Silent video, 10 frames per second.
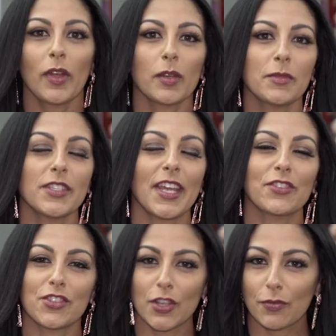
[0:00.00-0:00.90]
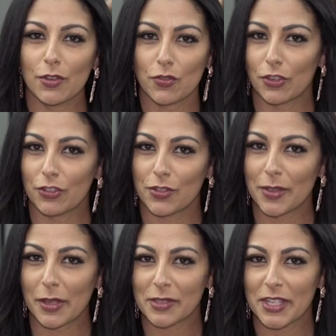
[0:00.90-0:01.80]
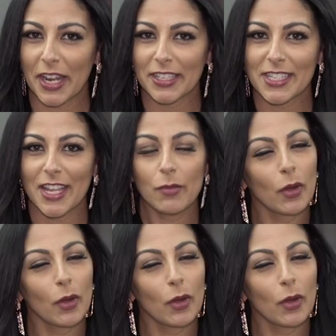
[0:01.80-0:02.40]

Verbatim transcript: Welcome to day two of Nutrition 2019,